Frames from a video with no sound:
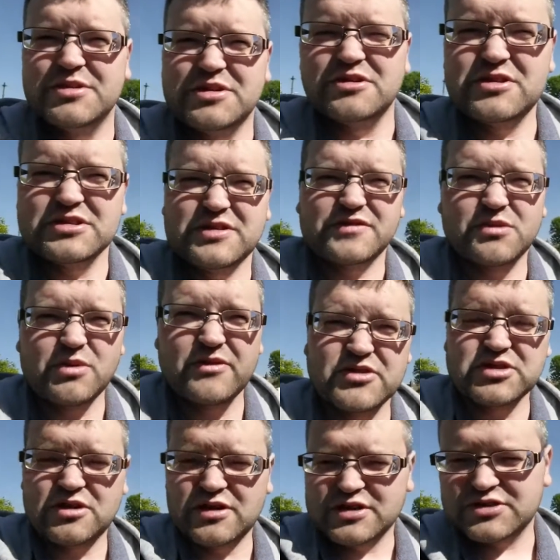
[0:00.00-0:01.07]
Be nice if the
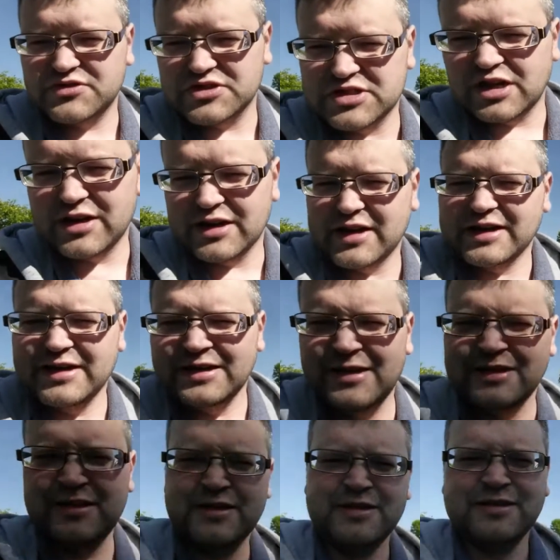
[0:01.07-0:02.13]
weather's like this for Sunday.
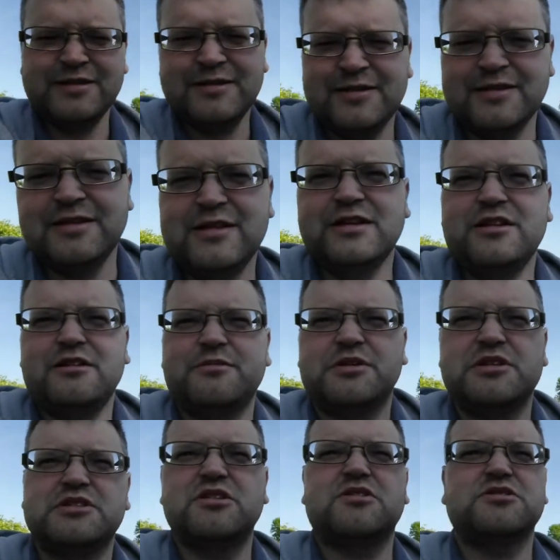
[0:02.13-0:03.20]

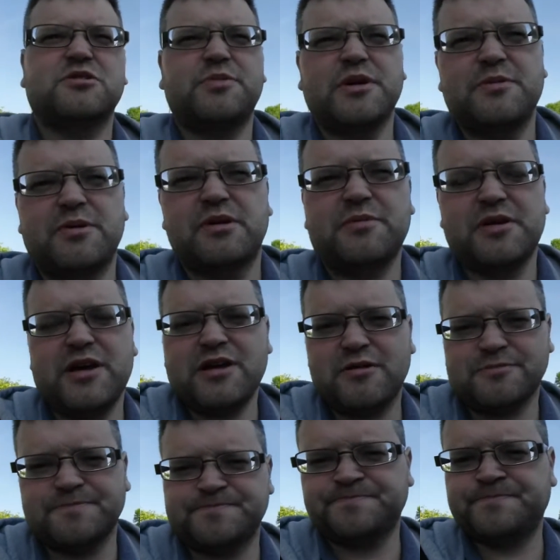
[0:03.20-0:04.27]
Means lots of people will be
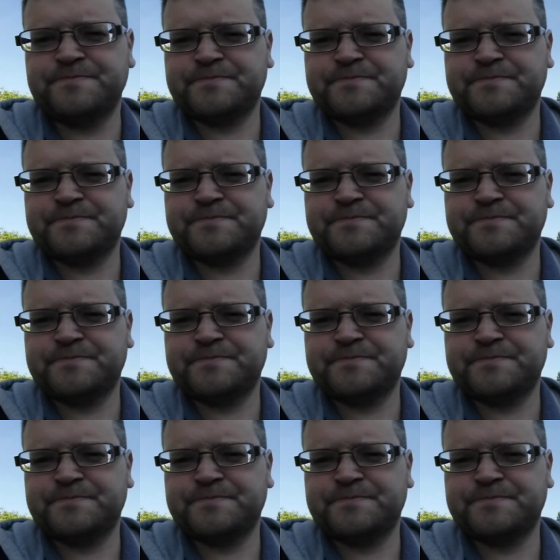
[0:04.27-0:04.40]
out.